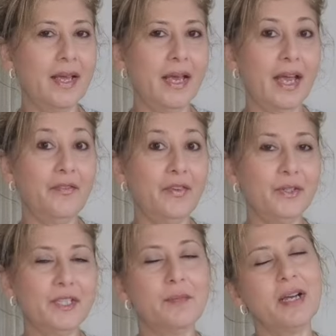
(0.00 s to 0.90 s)
Hey
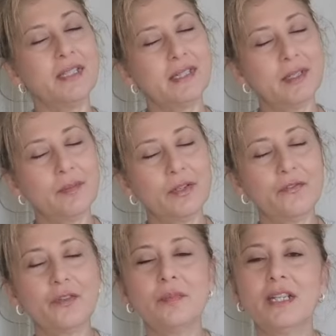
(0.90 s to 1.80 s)
folks, I'm Aslan Law
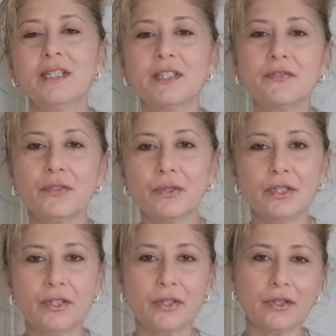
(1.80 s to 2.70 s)
from
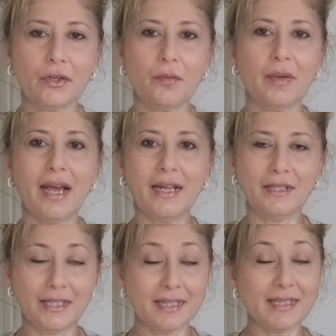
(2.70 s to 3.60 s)
linsfood.com
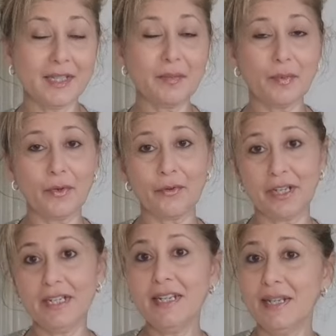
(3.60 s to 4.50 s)
and
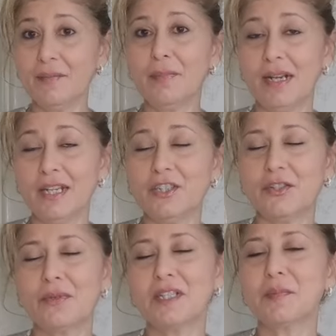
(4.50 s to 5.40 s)
Singaporean
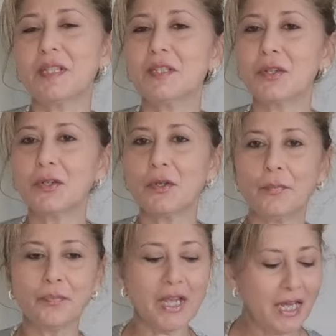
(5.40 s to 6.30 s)

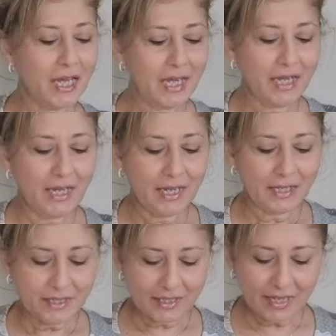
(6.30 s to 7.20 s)
MalaysianRecipes.com.
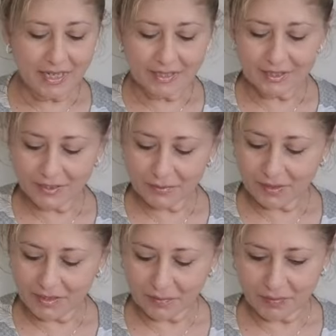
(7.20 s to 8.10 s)
Today's
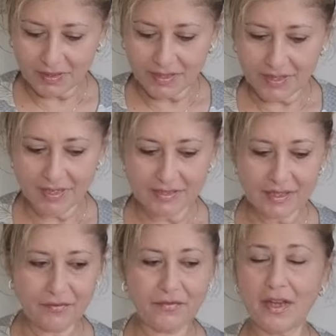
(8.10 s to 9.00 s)
recipe is
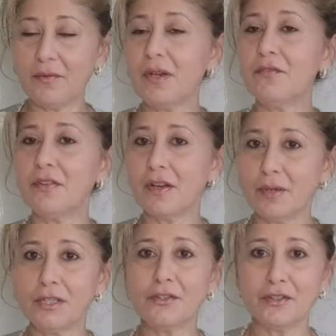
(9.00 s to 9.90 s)
a
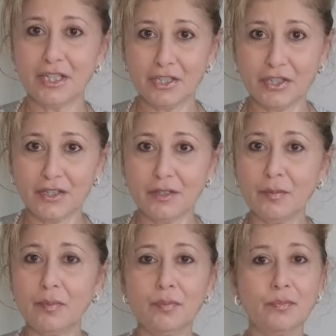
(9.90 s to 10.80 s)
very traditional